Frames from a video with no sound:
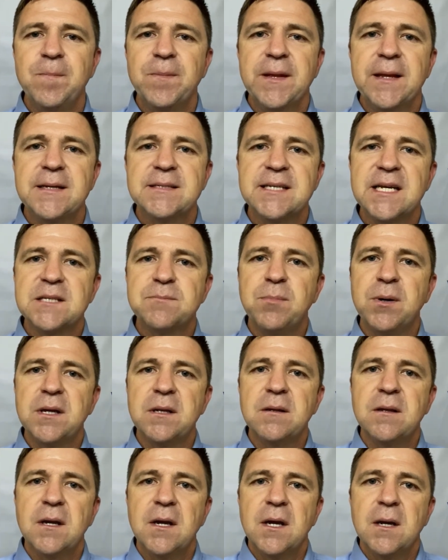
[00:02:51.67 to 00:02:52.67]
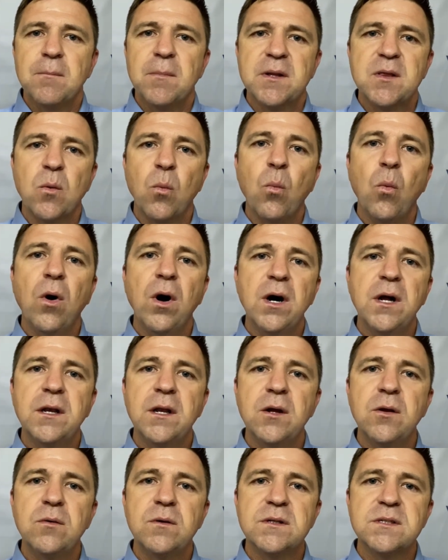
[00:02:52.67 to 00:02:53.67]
He says, but the one
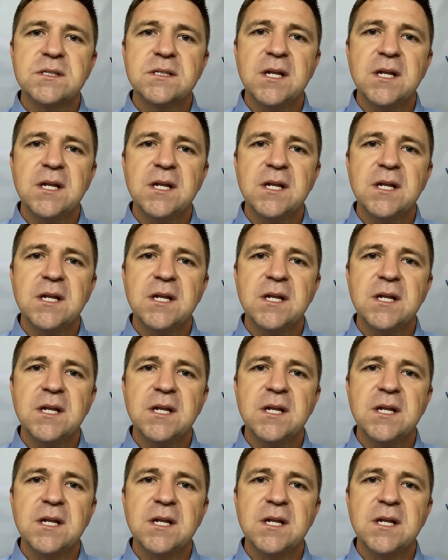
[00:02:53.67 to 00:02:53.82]
who does